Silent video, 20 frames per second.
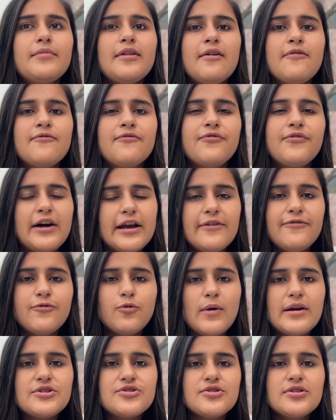5
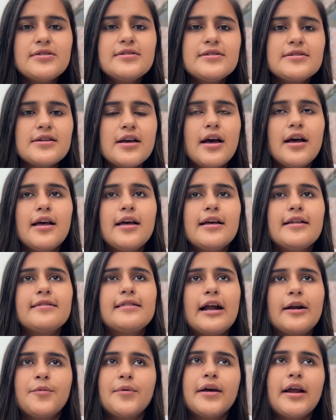questions
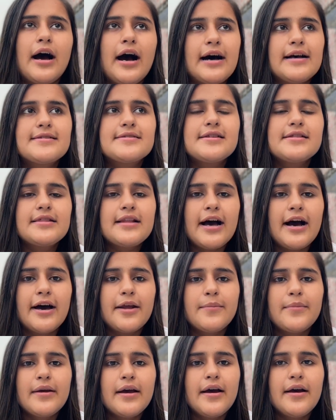that were asked in the
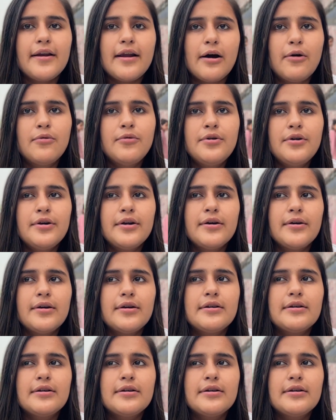RBI round,